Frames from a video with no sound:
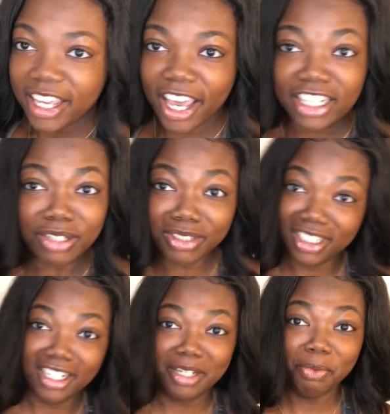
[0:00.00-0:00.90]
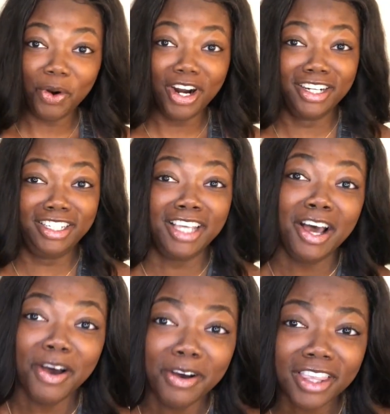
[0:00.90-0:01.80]
can't use it anymore.
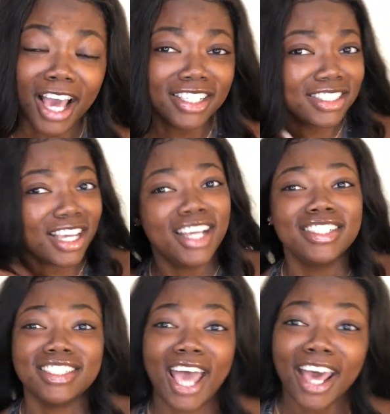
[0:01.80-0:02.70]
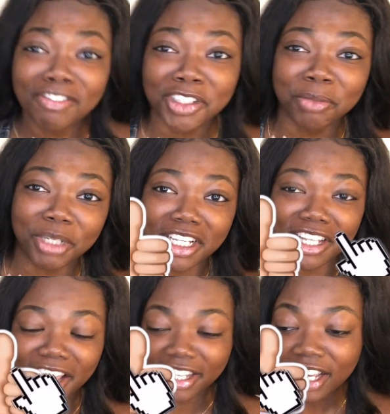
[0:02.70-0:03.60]
So that's kind of sad for me,
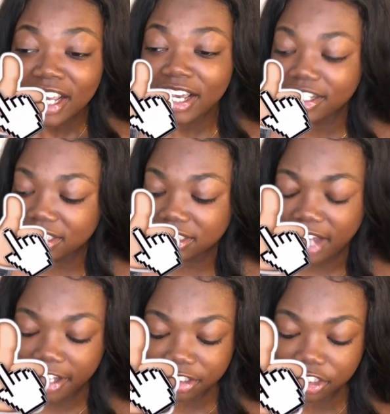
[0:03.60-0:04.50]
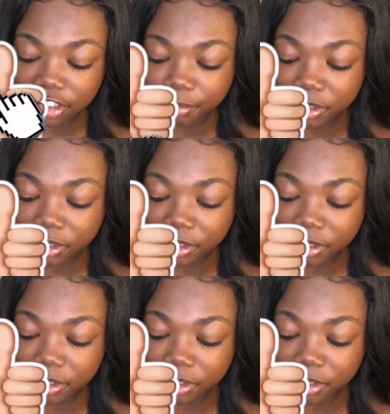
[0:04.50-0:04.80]
like, because it's not cheap.